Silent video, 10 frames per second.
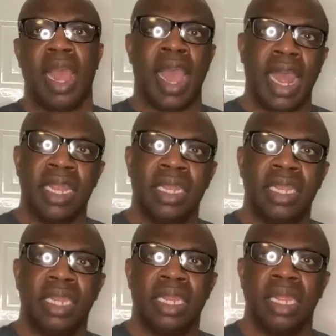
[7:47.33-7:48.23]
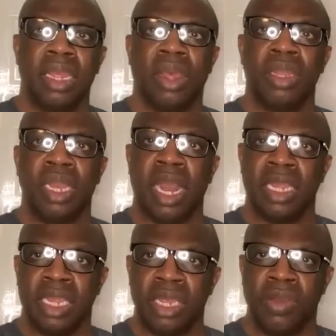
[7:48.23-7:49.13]
And until I
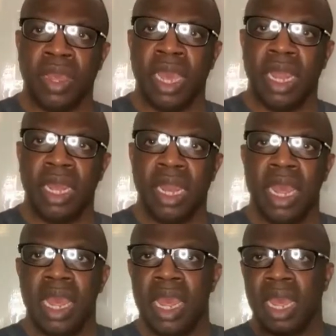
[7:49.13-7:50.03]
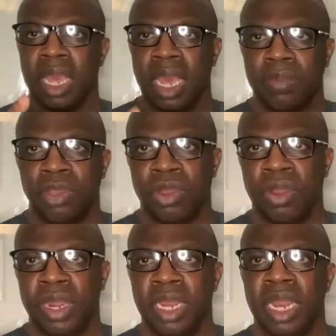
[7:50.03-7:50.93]
see you again, keep
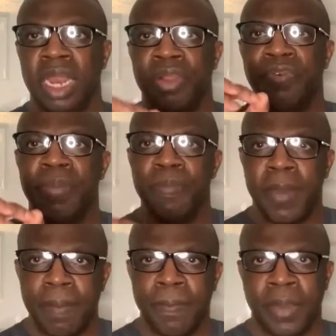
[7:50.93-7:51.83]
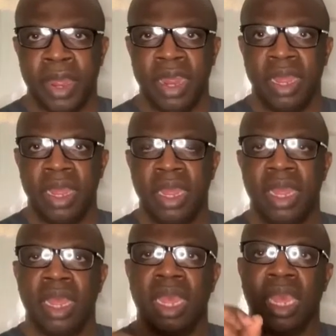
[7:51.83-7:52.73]
soaring. Remember,
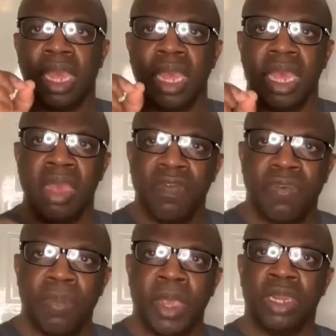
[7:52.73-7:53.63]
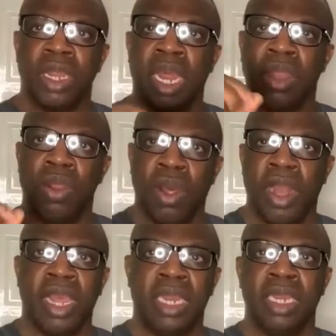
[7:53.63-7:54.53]
information and
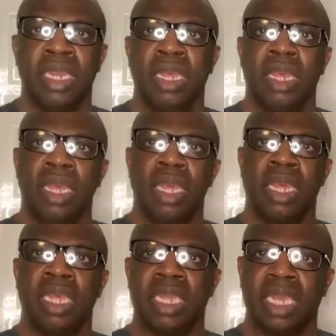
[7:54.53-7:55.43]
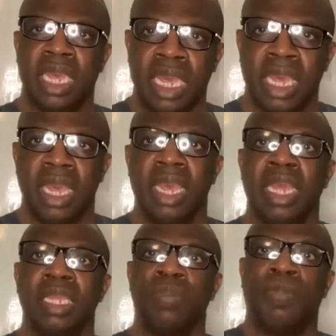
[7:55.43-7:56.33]
knowledge is key.
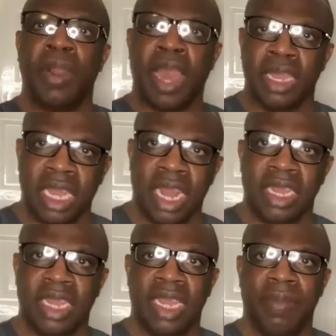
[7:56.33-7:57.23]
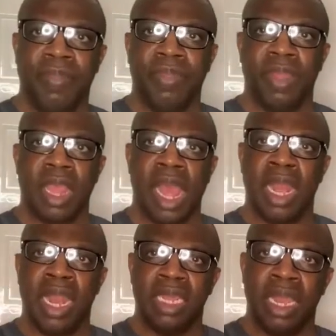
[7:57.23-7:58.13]
It's priceless.
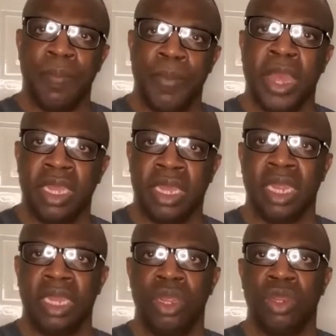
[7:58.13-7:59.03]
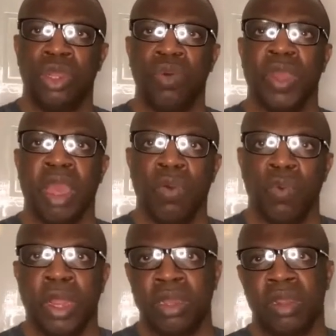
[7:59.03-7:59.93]
And let's embrace it so we can
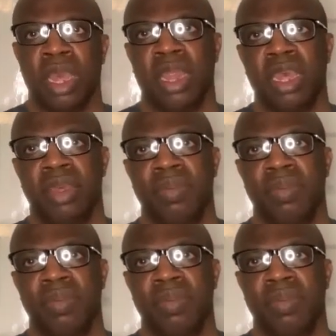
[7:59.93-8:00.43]
win together.